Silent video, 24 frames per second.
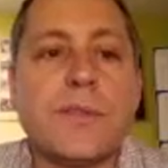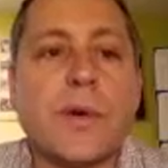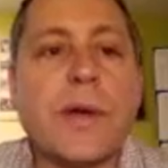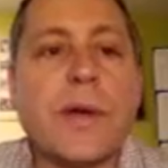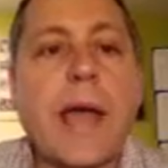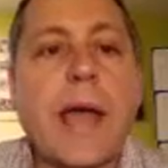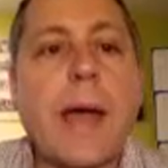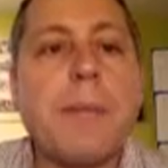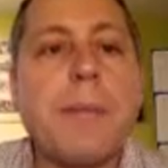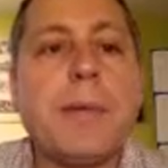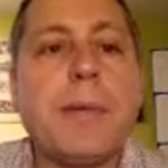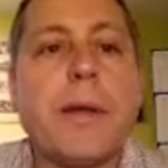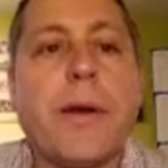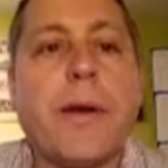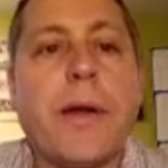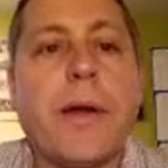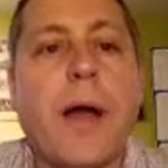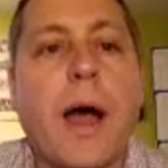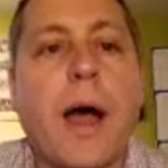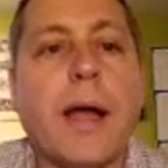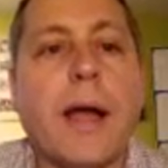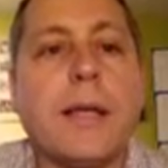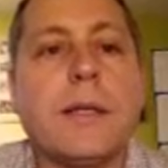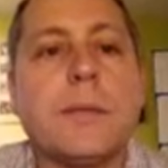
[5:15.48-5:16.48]
of vocabulary
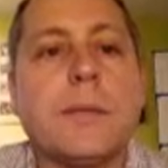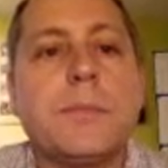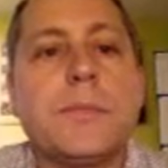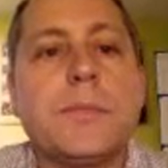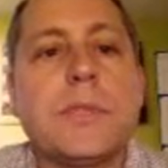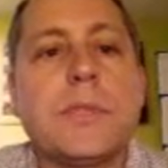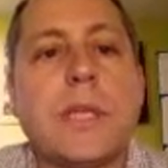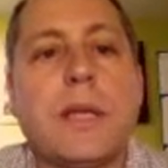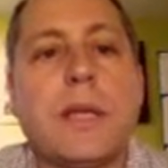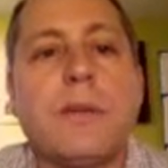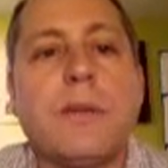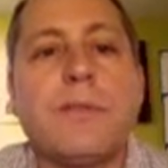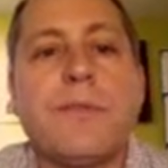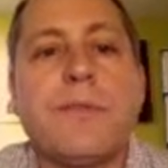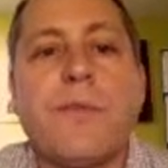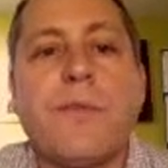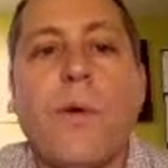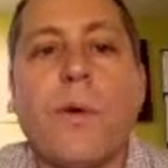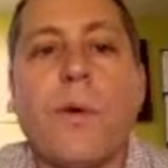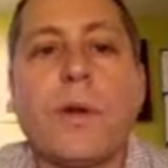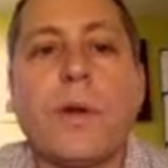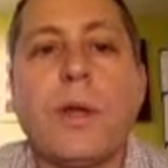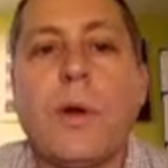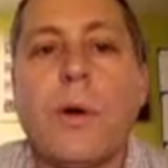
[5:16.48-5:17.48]
items in
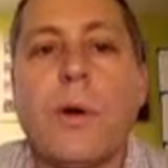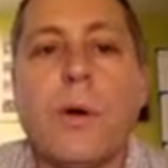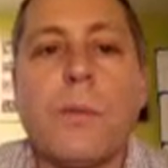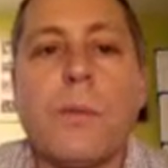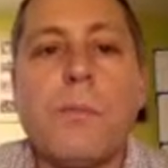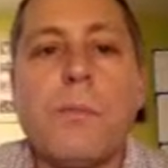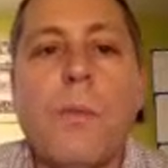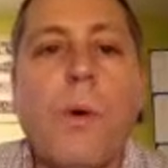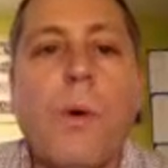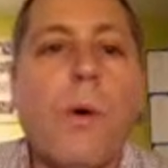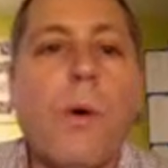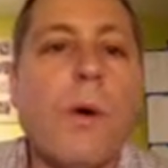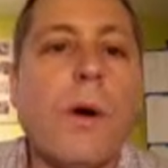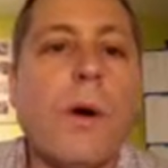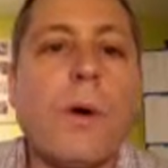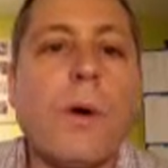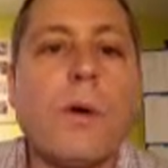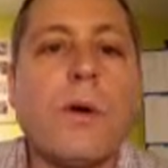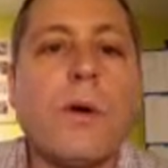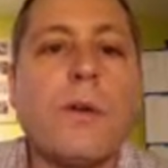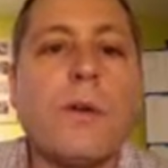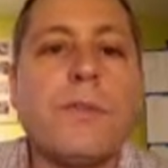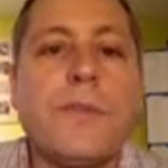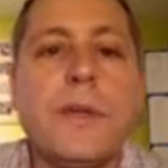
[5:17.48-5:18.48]
40 or
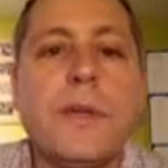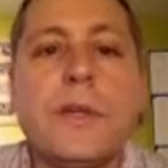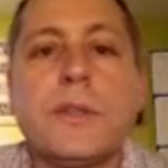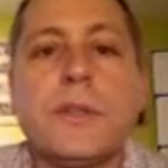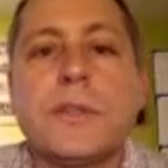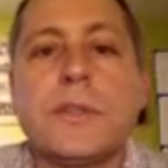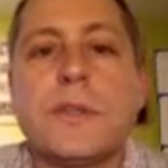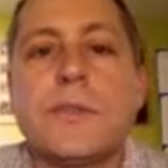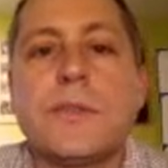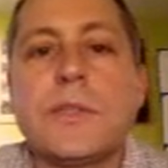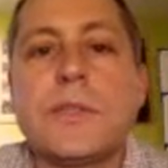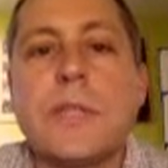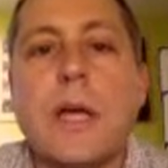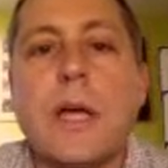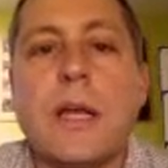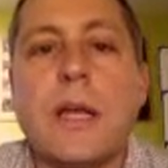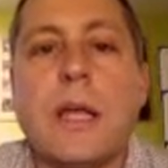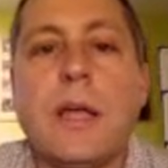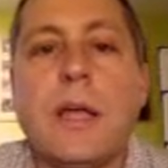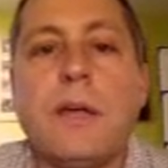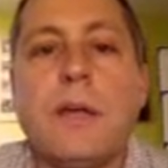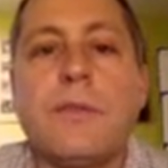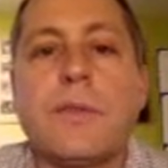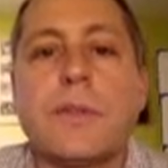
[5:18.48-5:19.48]
more fields of
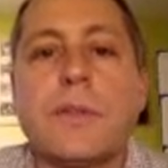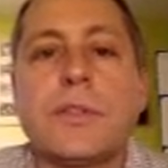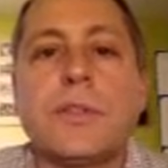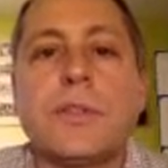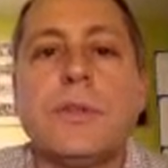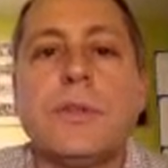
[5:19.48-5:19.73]
study for